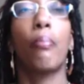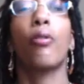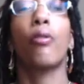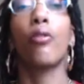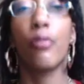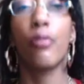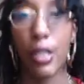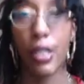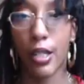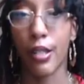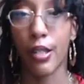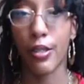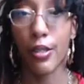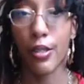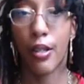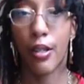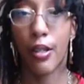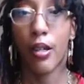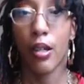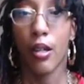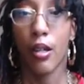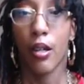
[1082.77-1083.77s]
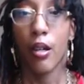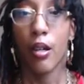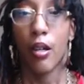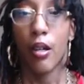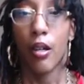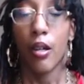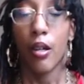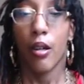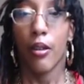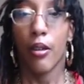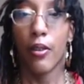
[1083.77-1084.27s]
proteins
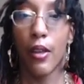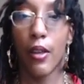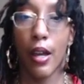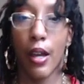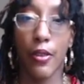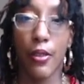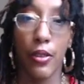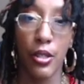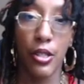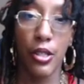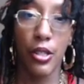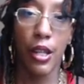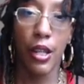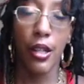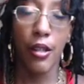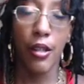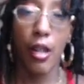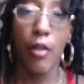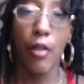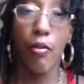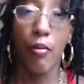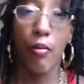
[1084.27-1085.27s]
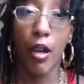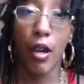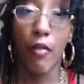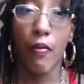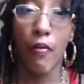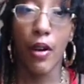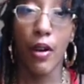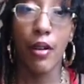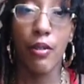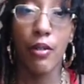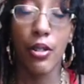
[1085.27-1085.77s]
that the DNA from that
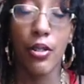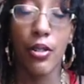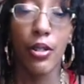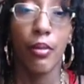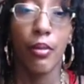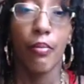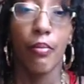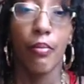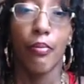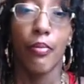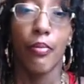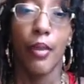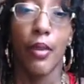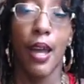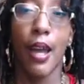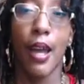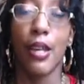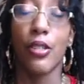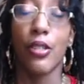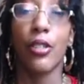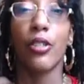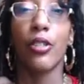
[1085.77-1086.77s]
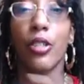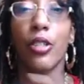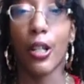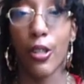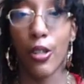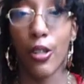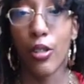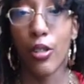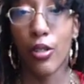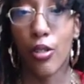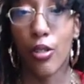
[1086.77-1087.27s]
virus has
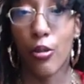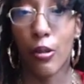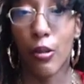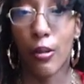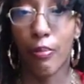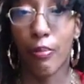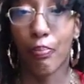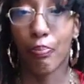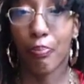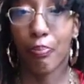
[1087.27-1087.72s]
injected into it.